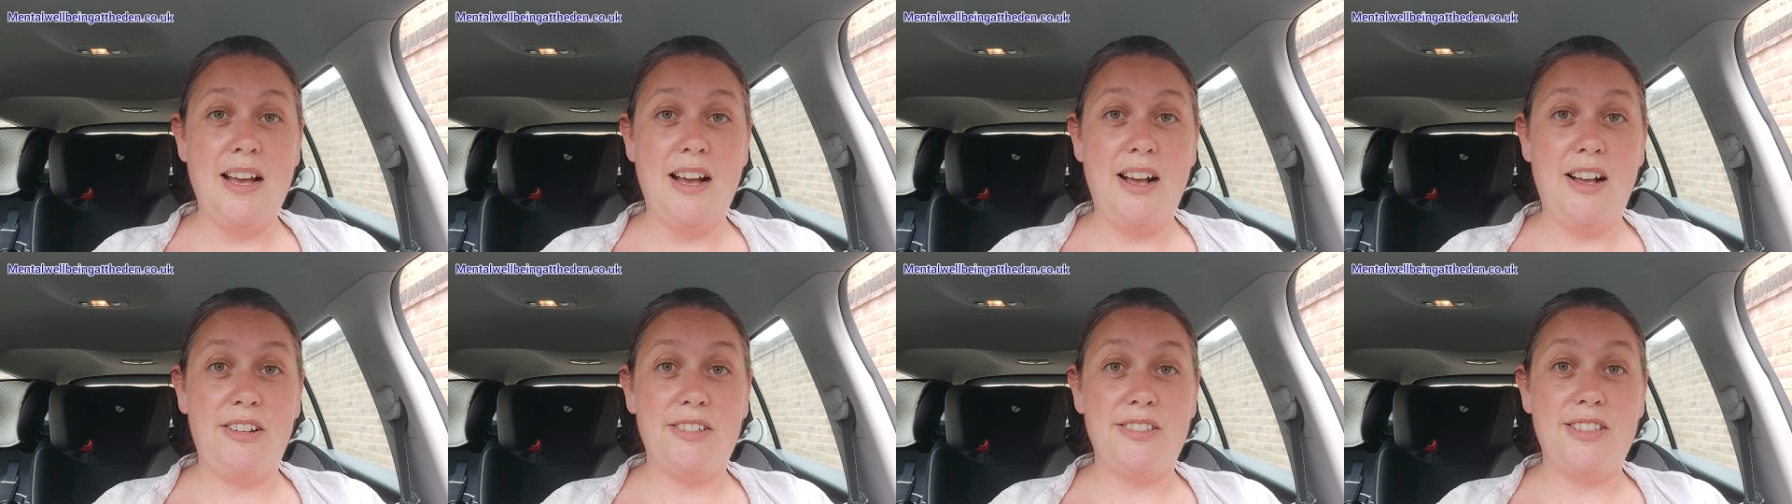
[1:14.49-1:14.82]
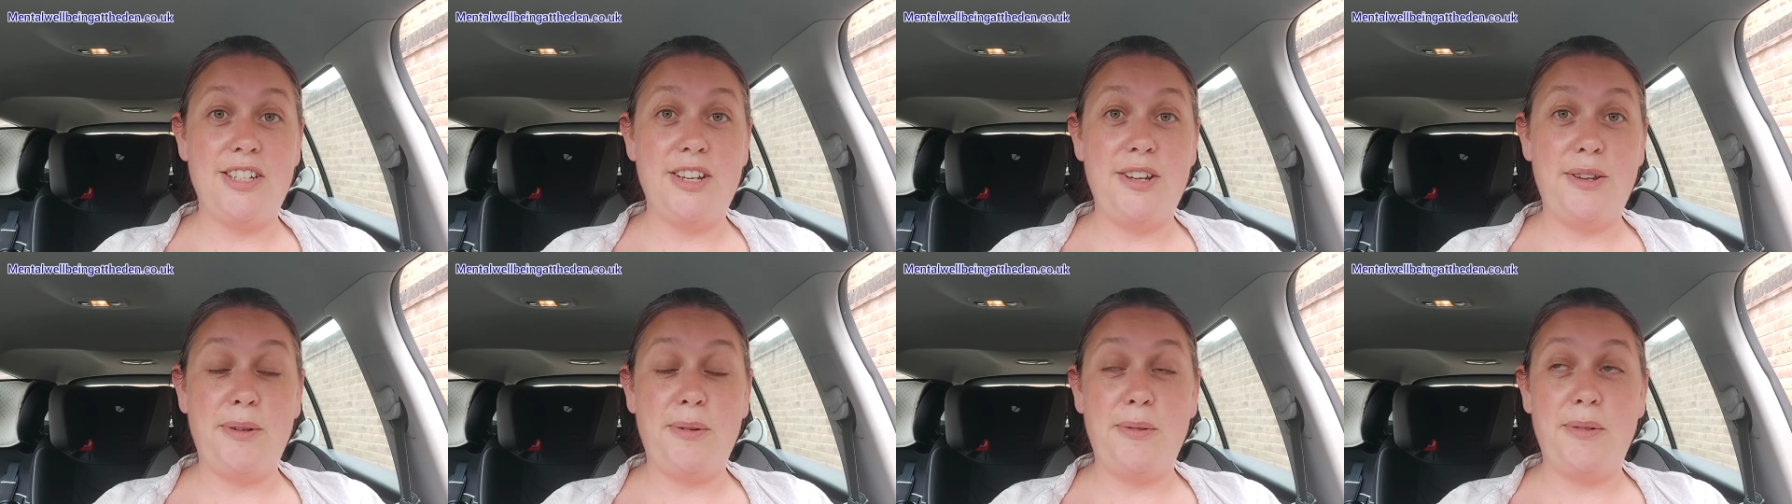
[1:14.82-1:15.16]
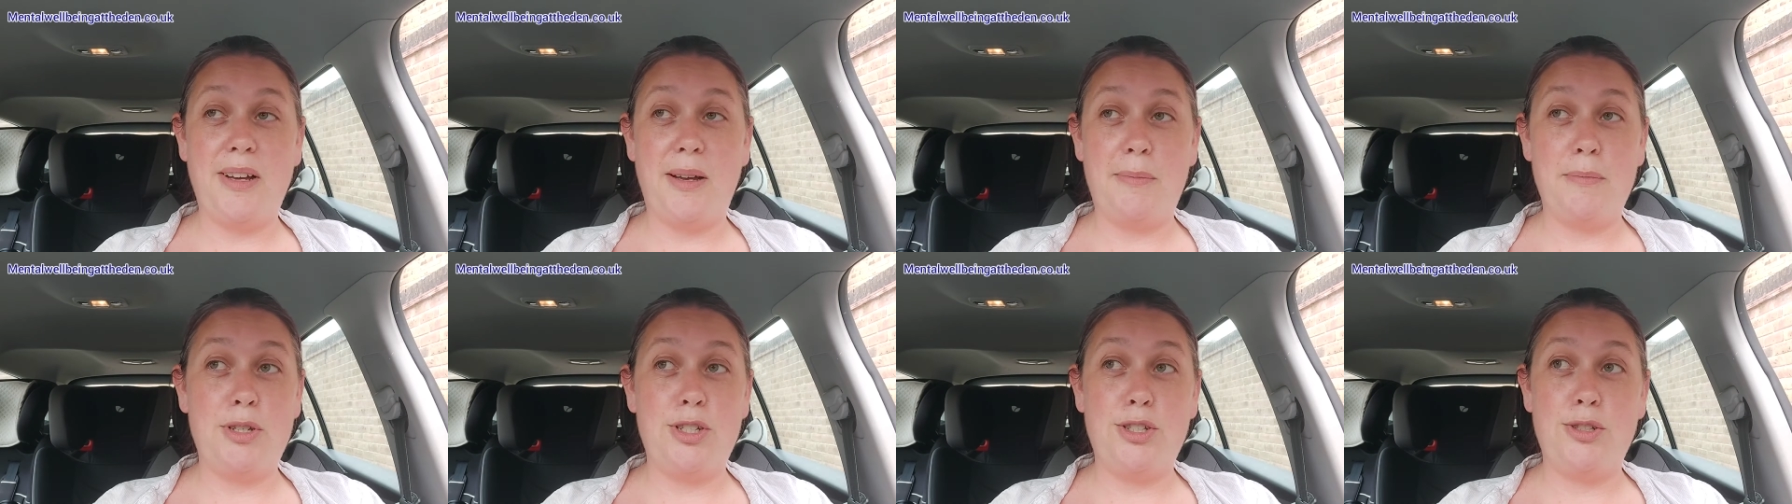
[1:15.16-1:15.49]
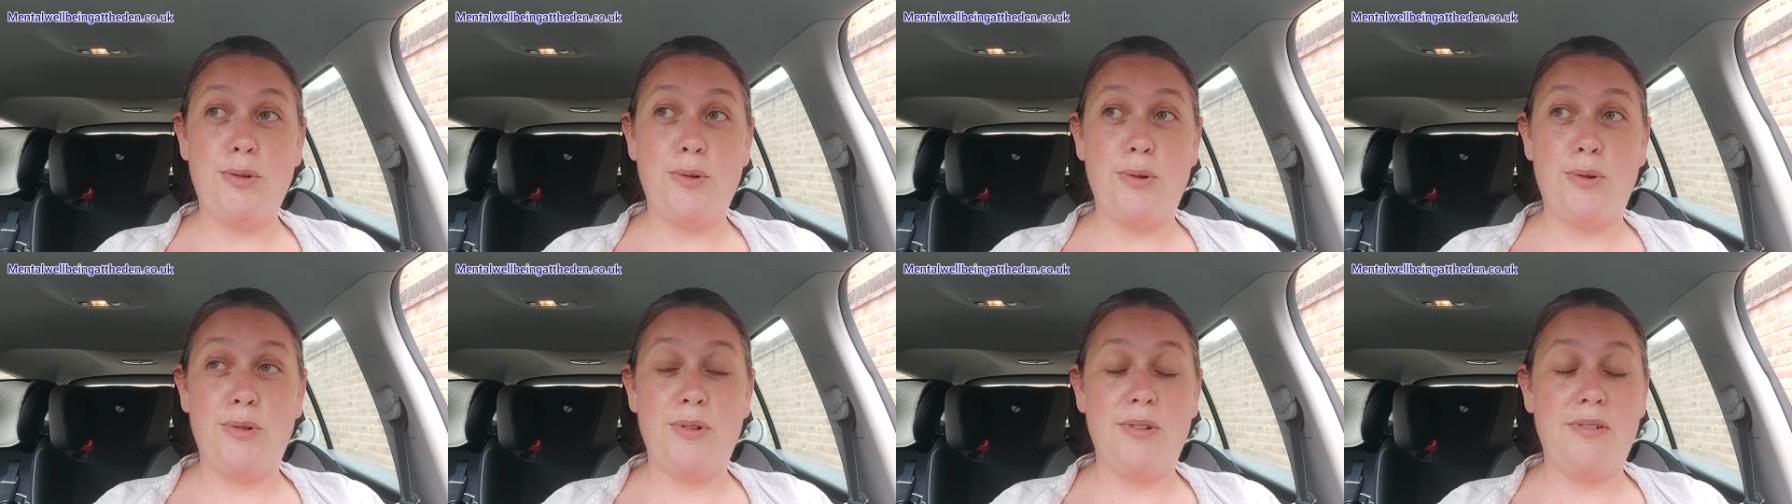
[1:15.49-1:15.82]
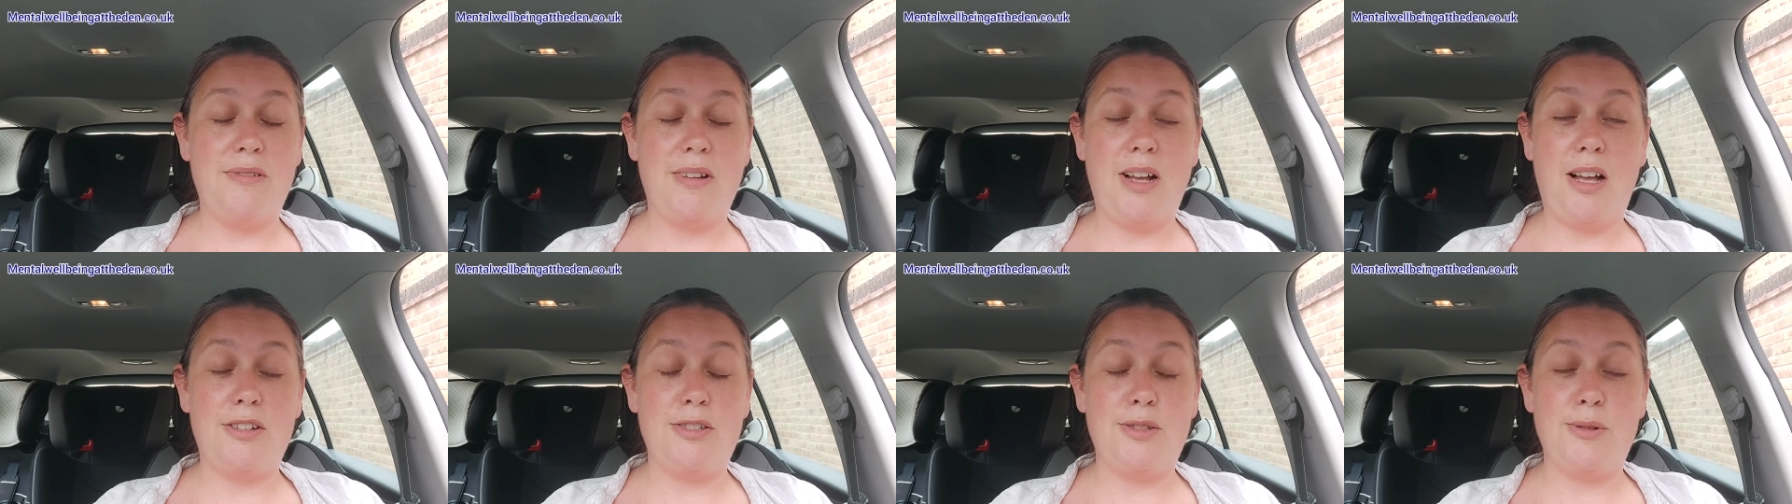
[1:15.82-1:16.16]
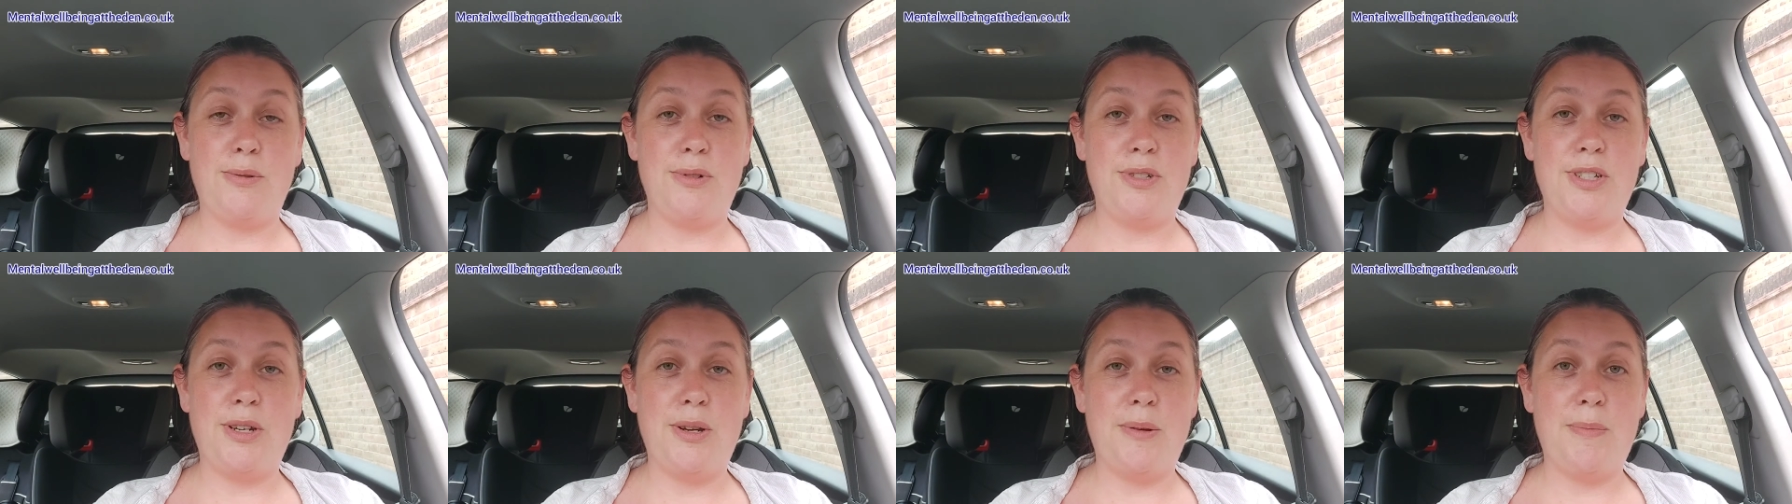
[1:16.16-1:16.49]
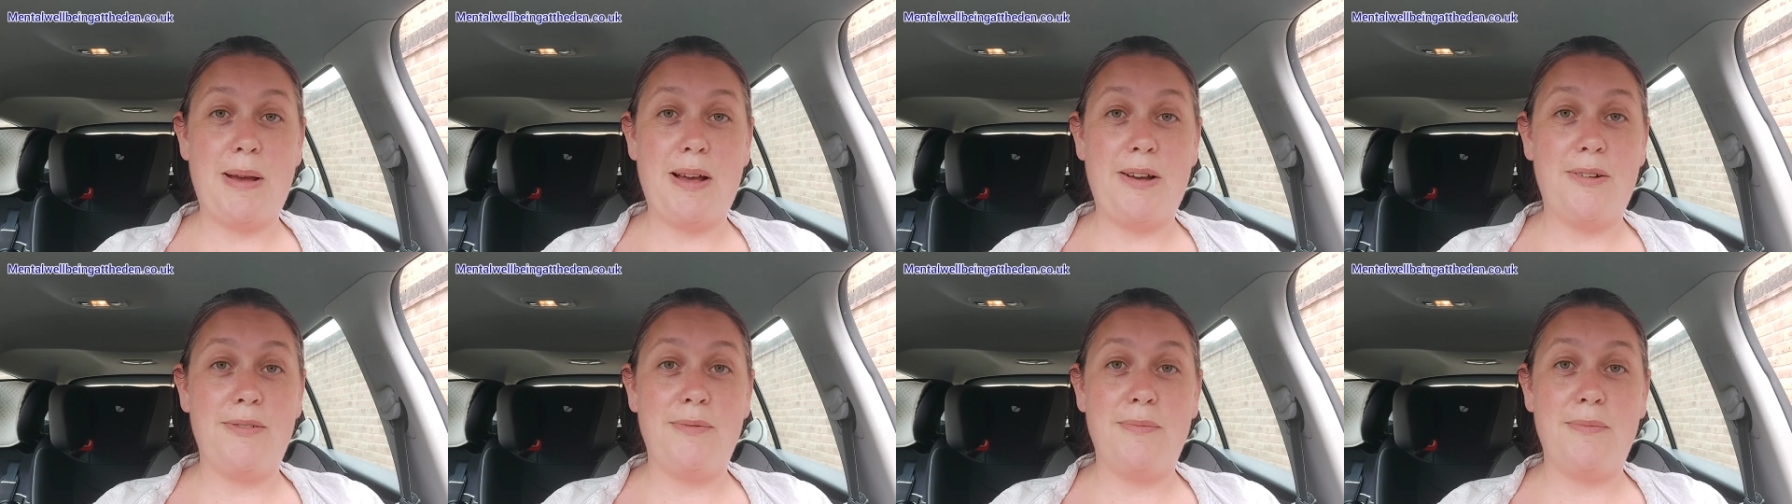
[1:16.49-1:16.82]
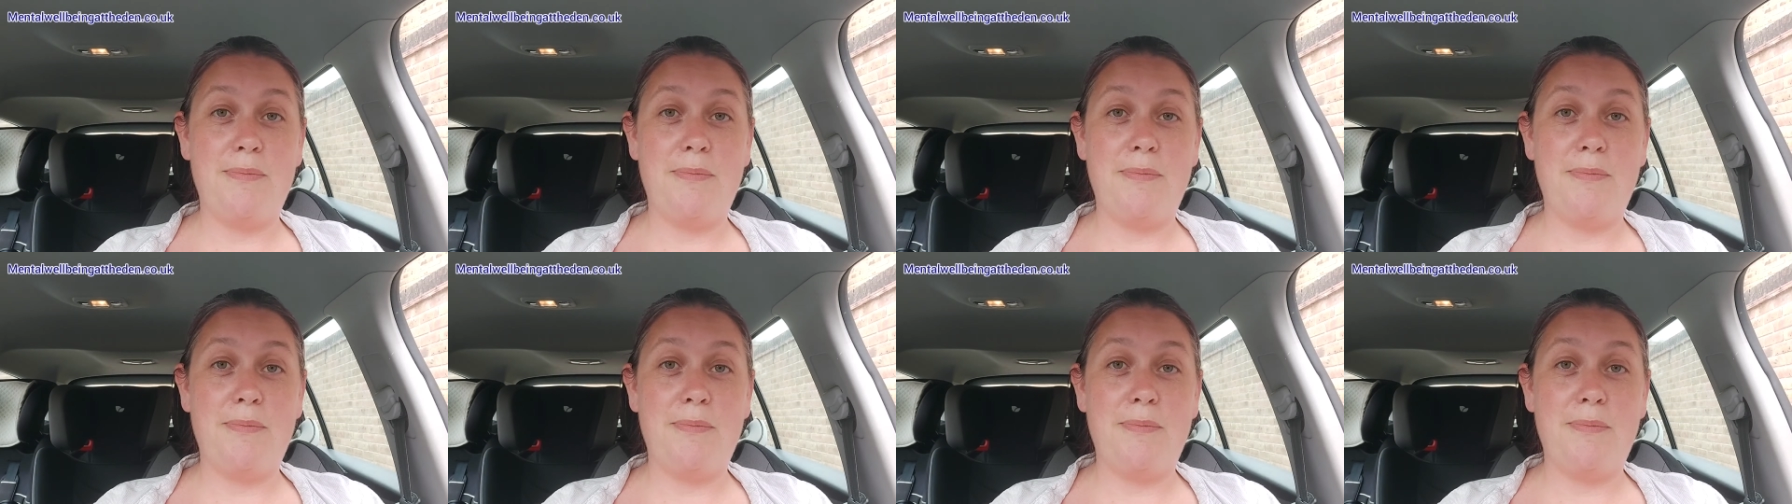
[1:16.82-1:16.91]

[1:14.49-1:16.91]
I'm sure I'll talk to you about